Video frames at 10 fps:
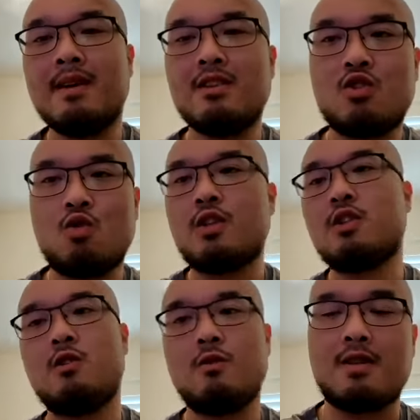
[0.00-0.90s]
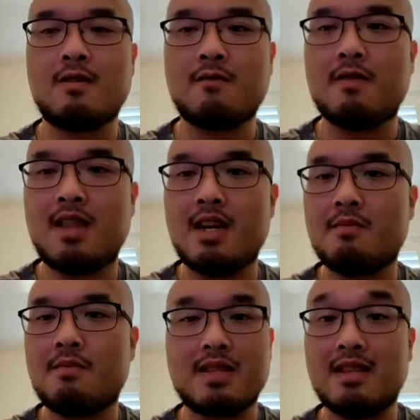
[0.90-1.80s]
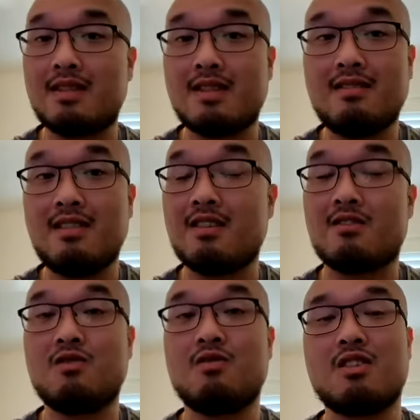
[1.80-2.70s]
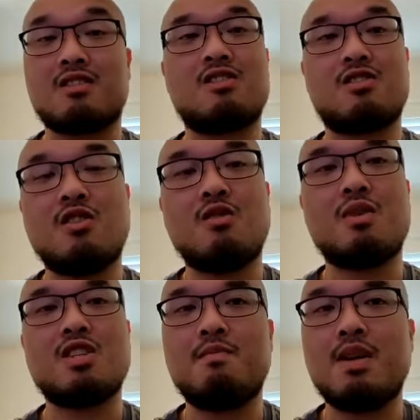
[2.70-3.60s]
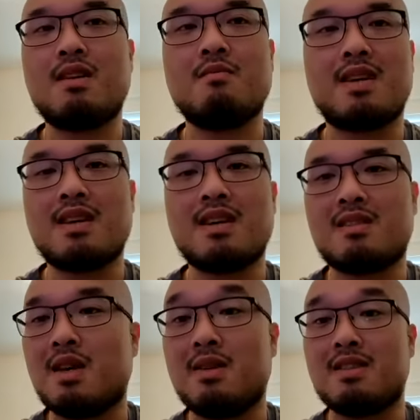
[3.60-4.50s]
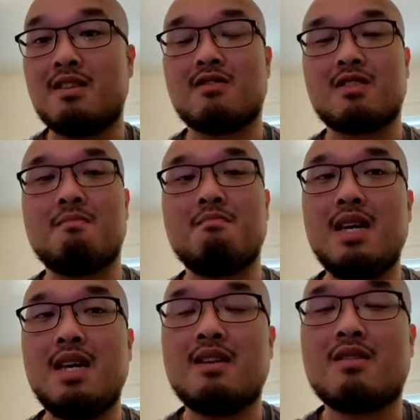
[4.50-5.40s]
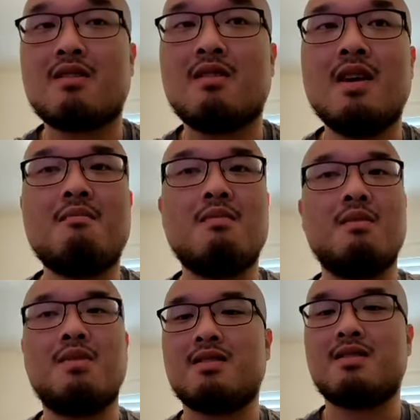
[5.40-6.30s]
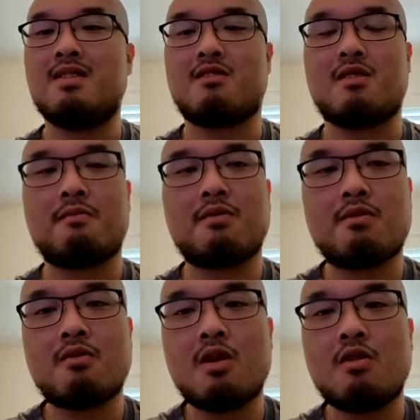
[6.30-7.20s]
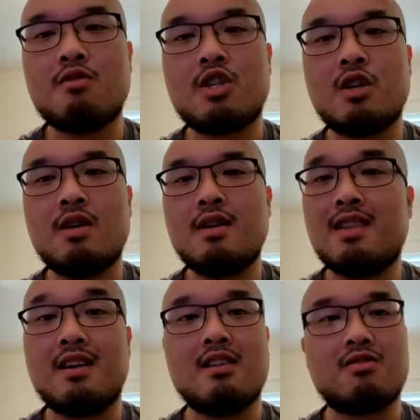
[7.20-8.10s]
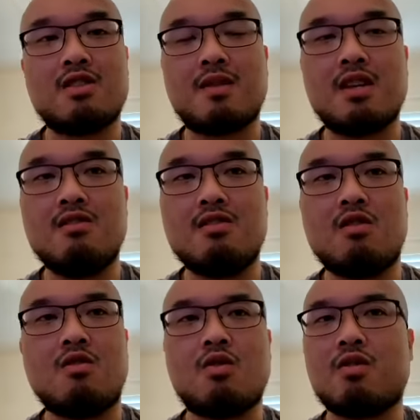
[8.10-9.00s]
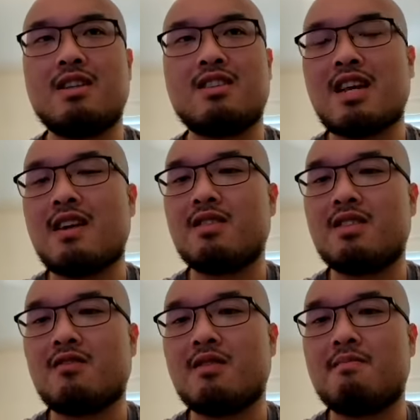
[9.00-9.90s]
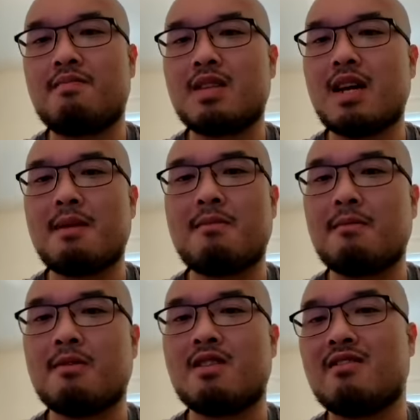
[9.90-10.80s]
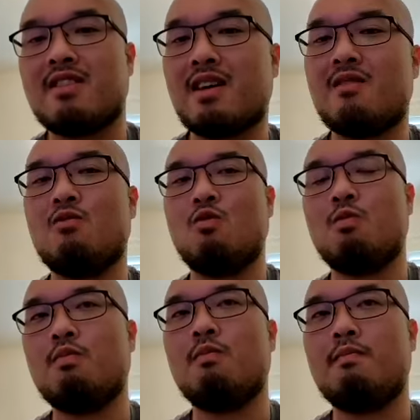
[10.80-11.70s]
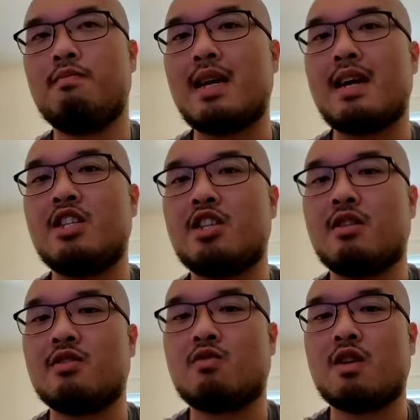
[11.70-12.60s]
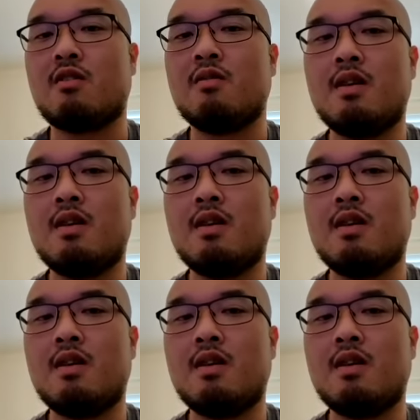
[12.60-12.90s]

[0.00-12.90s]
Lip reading: switch to a different therapist, and suddenly they're doing just so much better, because maybe it's their demeanor, maybe it's their approach, they know something you don't, or they just have a different type of personality that gels well.